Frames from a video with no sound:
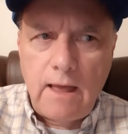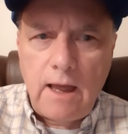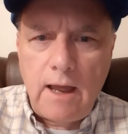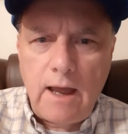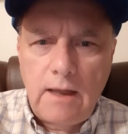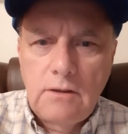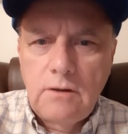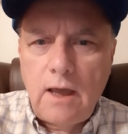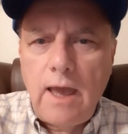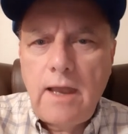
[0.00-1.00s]
I
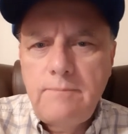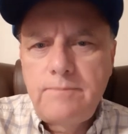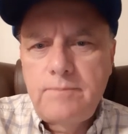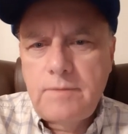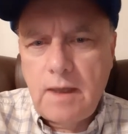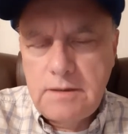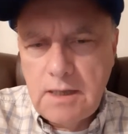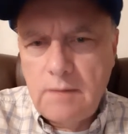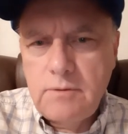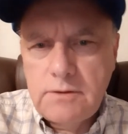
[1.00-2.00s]
had a
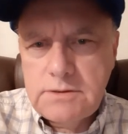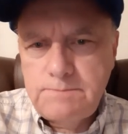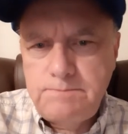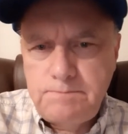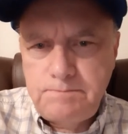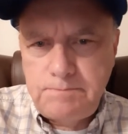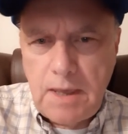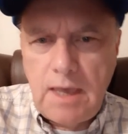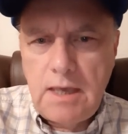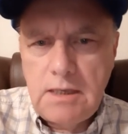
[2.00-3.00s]
double
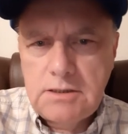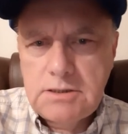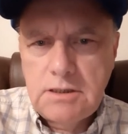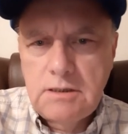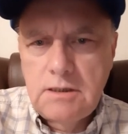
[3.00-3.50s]
page